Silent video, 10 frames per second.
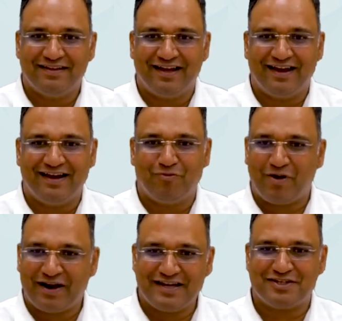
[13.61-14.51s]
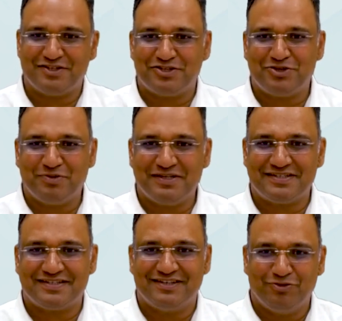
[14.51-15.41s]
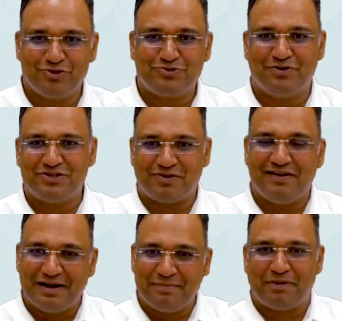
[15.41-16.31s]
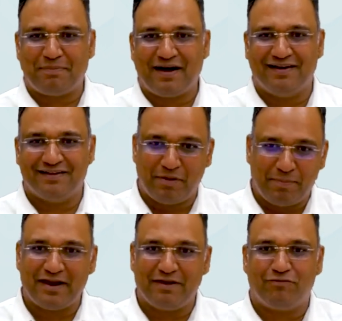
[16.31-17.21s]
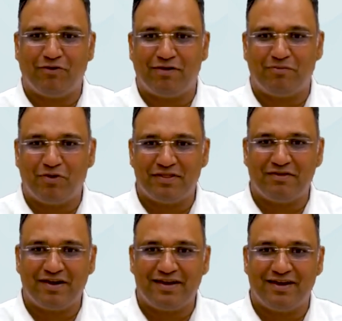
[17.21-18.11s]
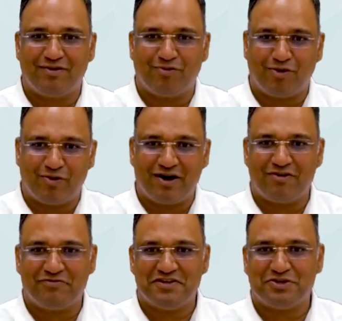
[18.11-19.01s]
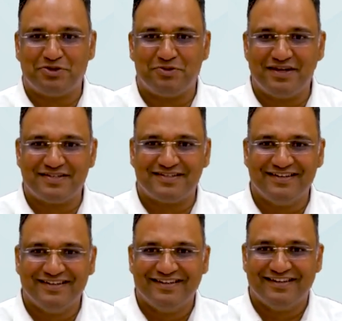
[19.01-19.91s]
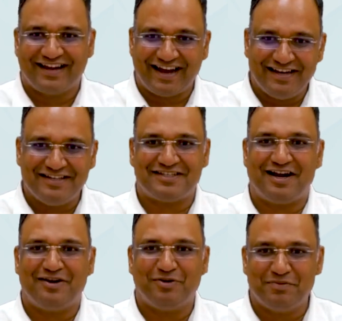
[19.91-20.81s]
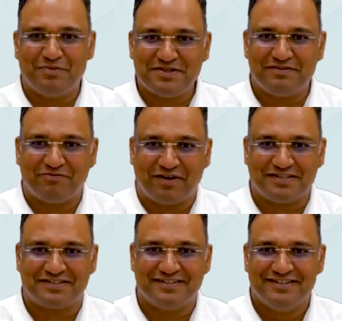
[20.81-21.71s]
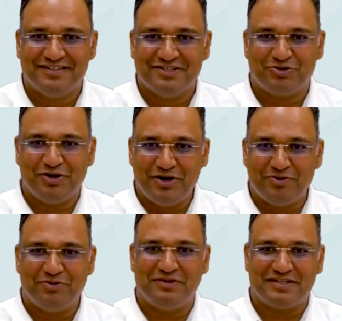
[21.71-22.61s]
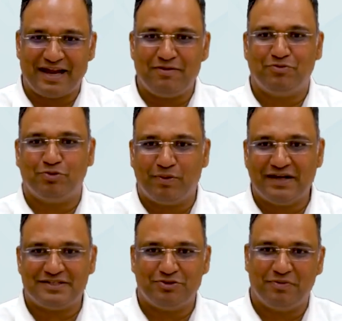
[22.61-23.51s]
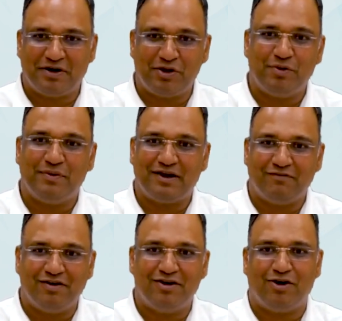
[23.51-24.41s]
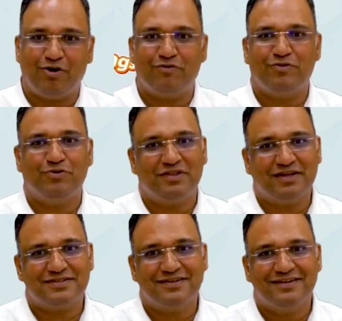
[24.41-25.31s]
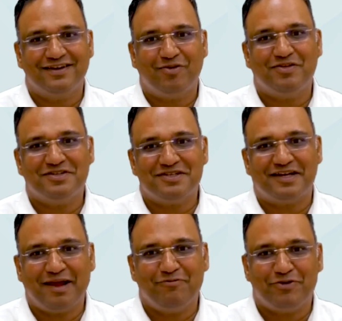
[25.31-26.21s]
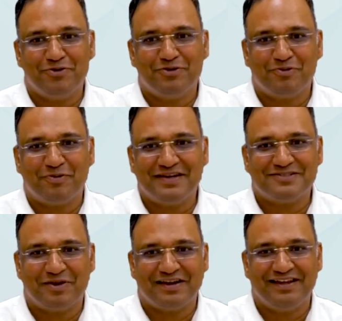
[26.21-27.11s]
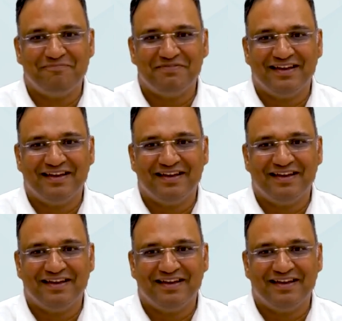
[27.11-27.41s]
and what I suggest you is those students who are already prepared, preparing for more than one year or one and a half years or two years, kindly start your revision fast. So you need to, it's a time to revise. You might, have, you might have learned a lot of new things. Now this is a time for you to revise quickly